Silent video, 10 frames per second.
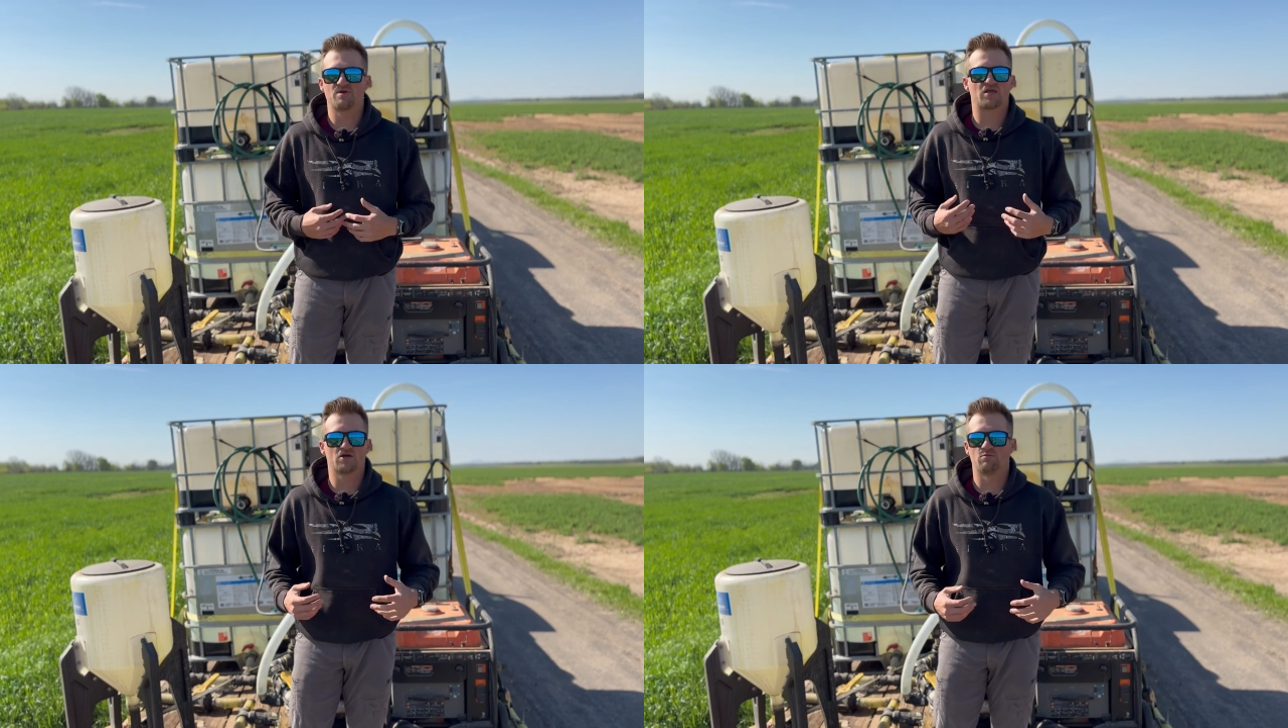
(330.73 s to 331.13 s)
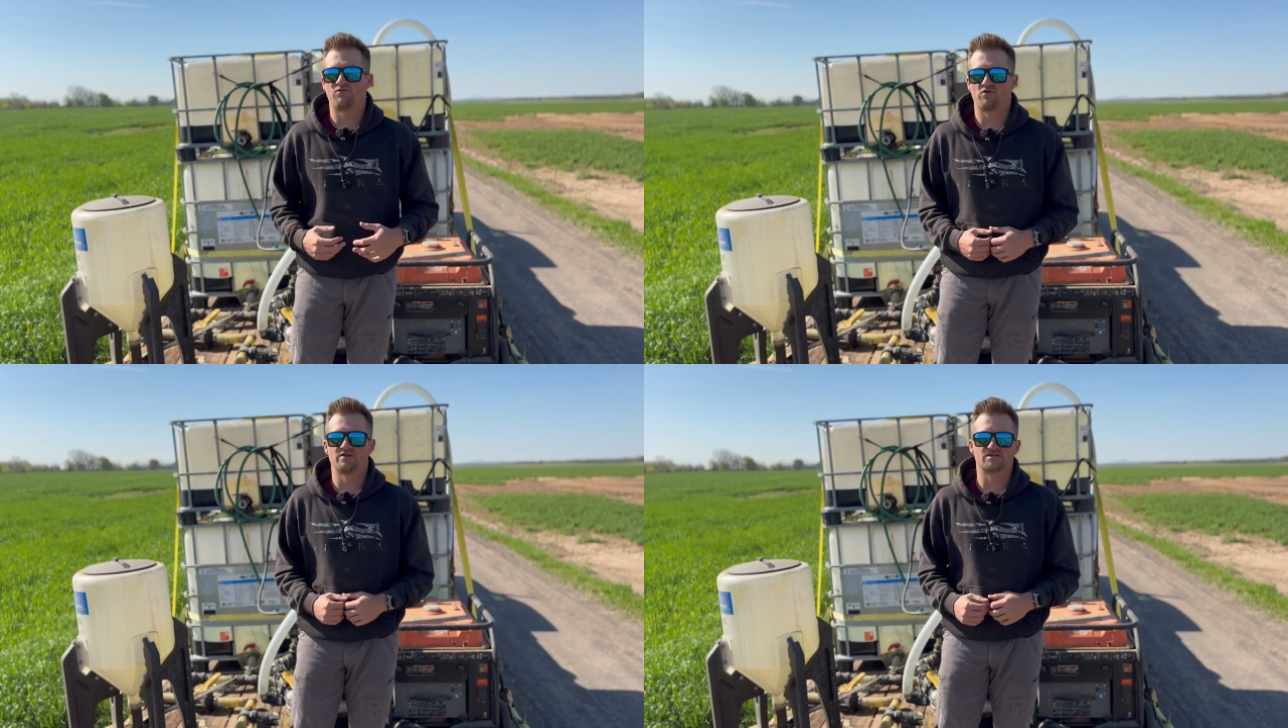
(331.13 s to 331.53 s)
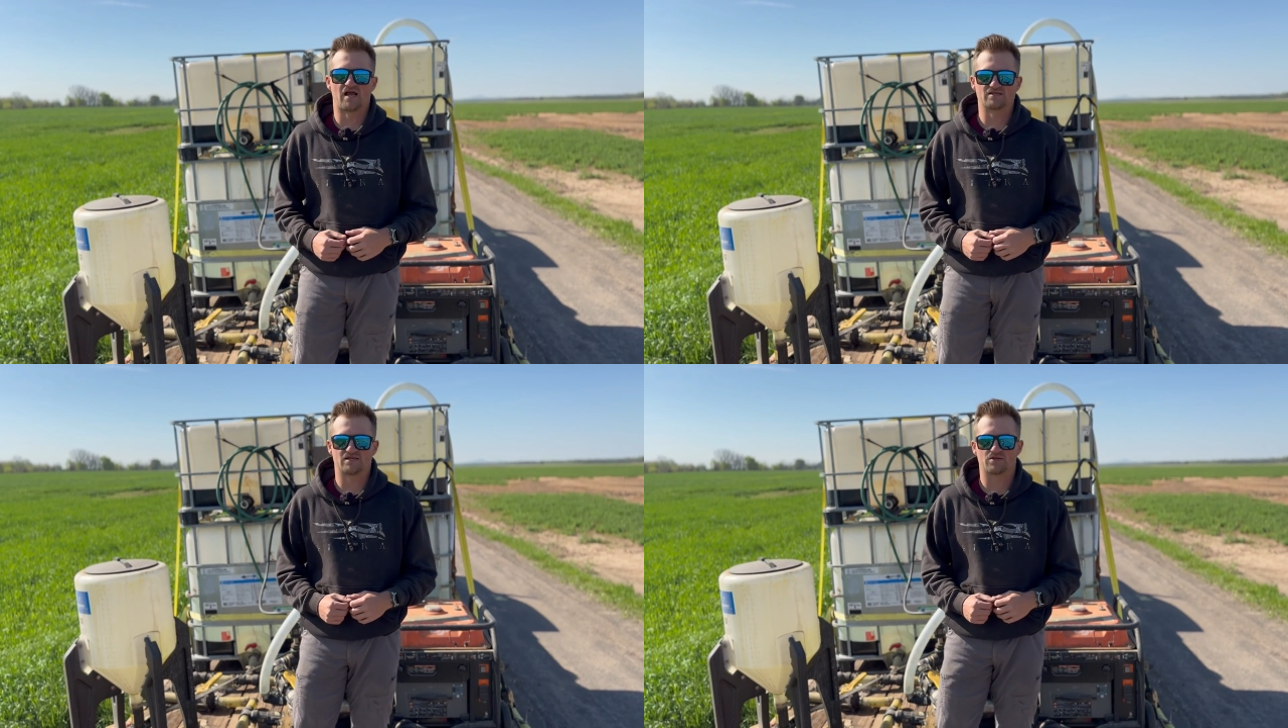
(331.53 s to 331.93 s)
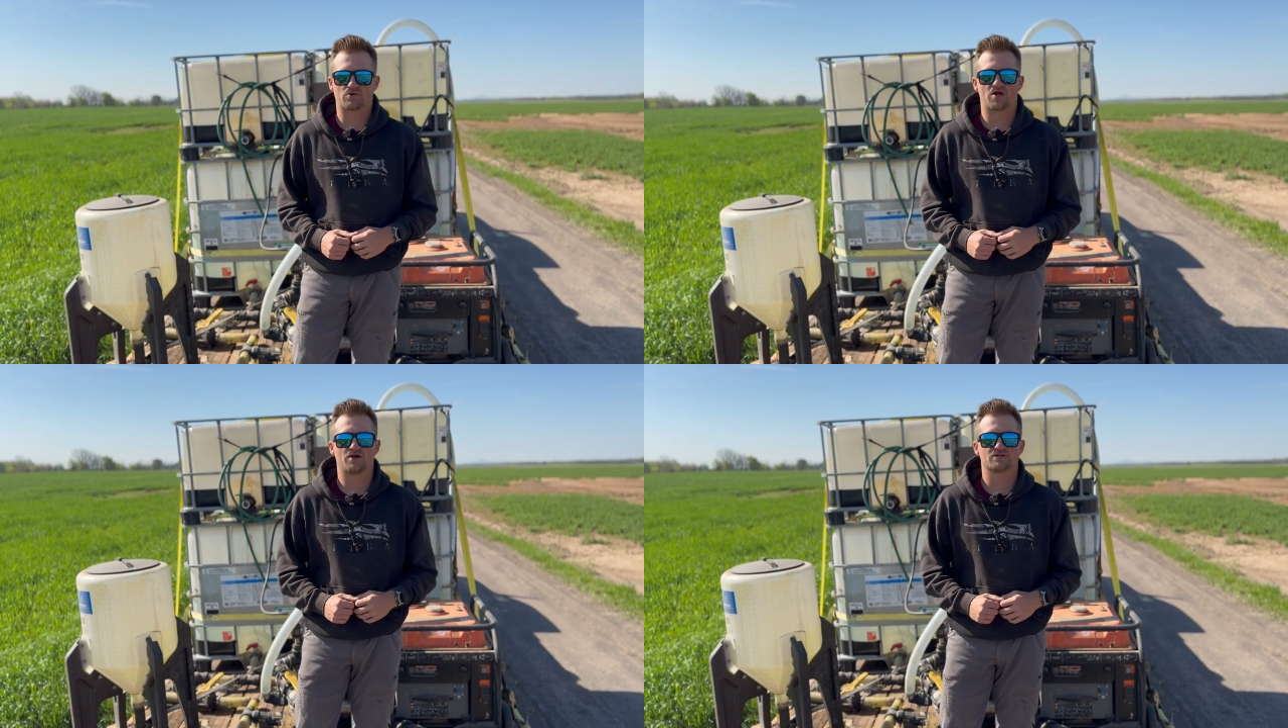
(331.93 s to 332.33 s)
to be killed before these guys get
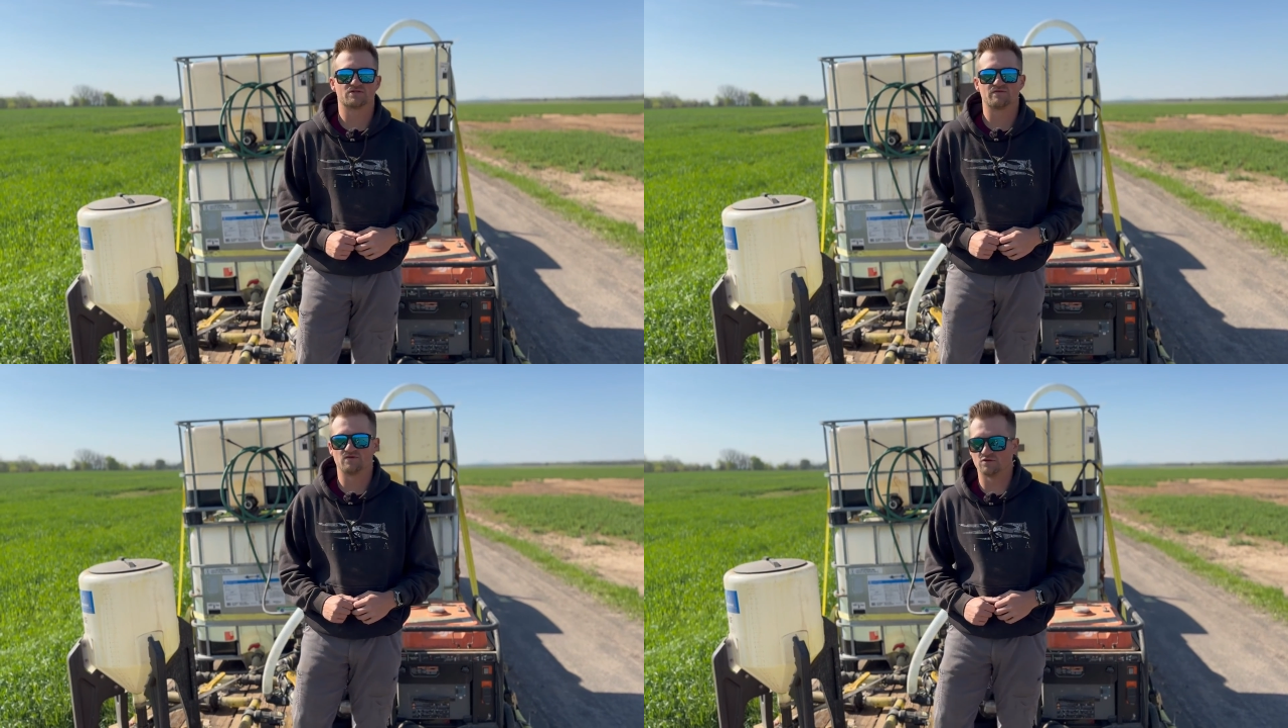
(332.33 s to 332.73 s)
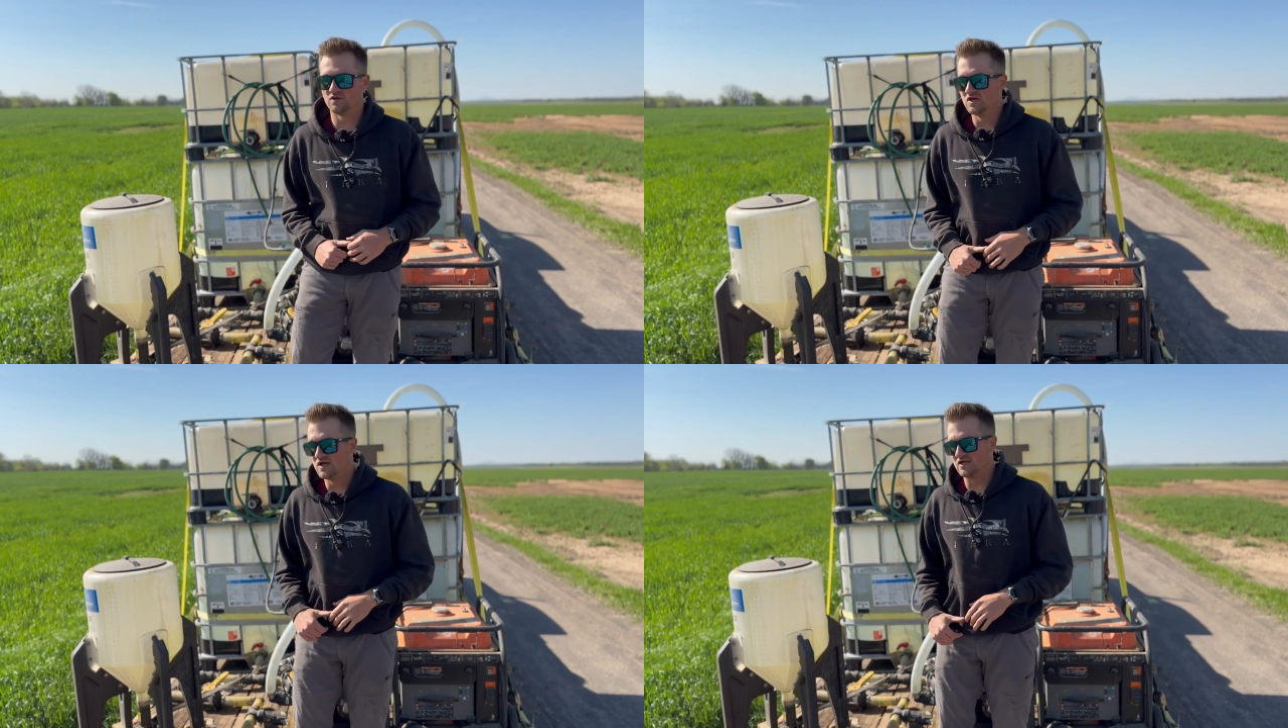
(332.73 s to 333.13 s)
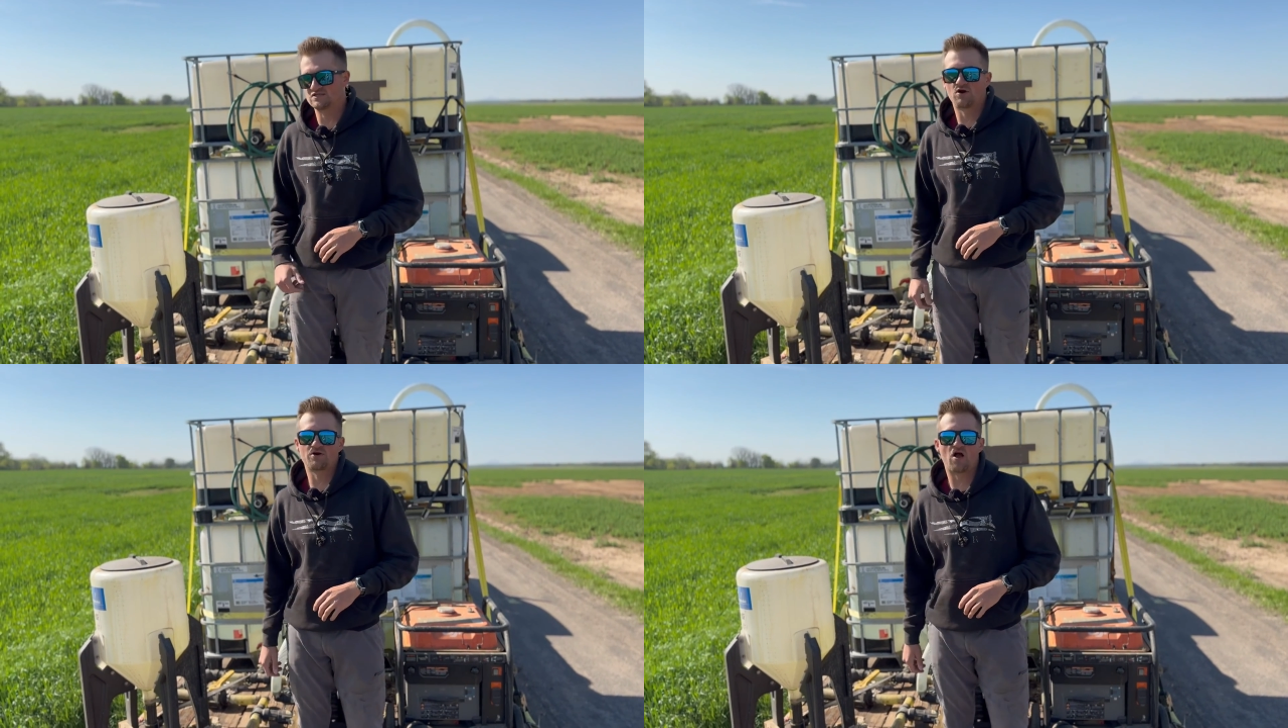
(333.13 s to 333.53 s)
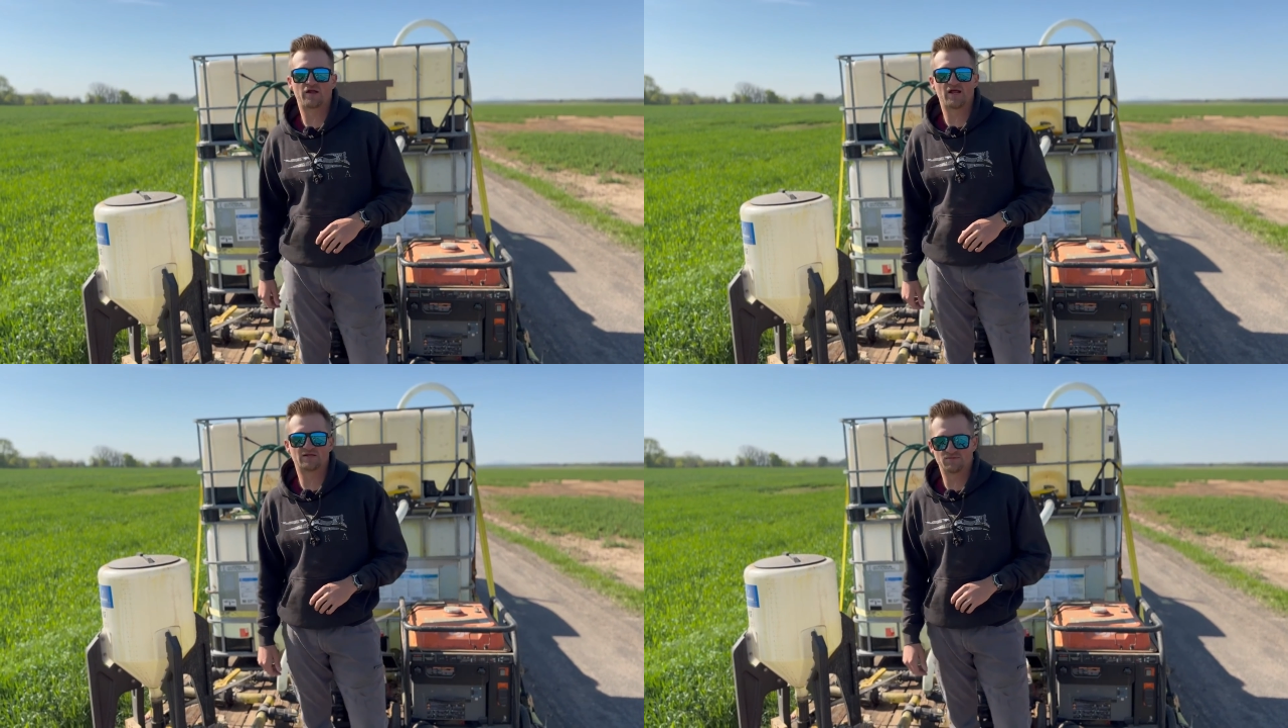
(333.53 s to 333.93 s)
their cutters in the field and start
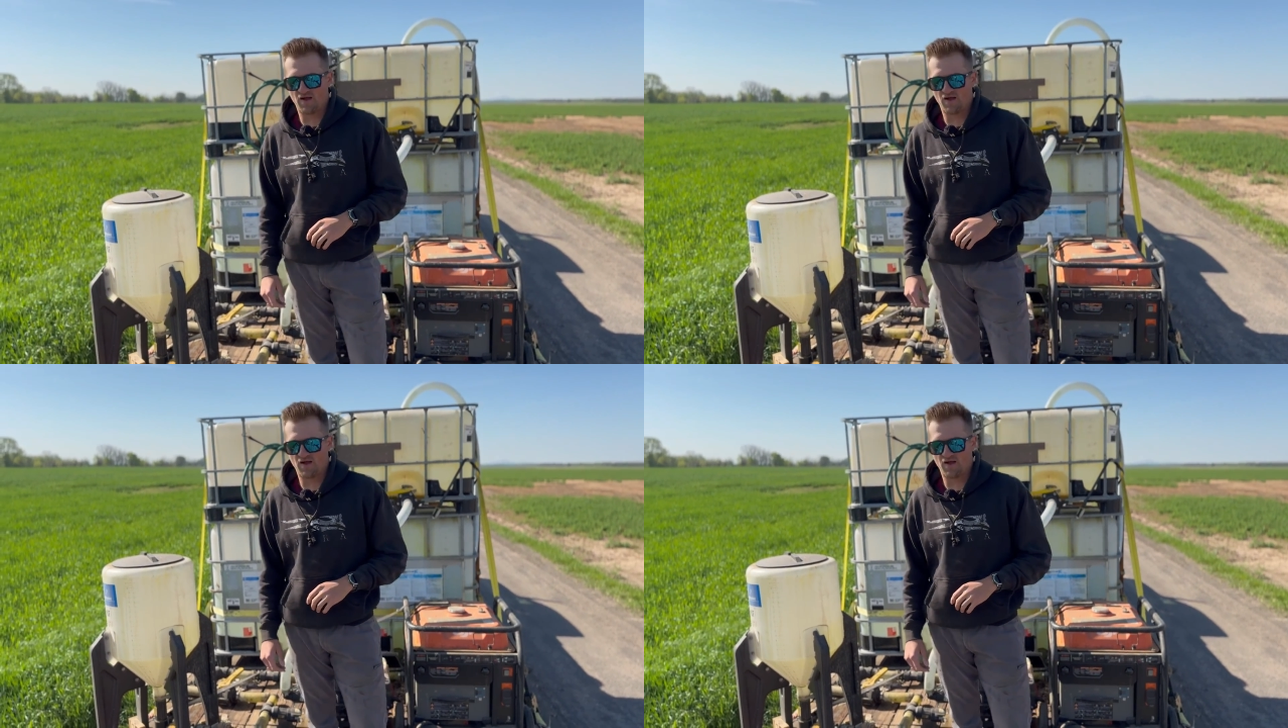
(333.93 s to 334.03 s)
knocking down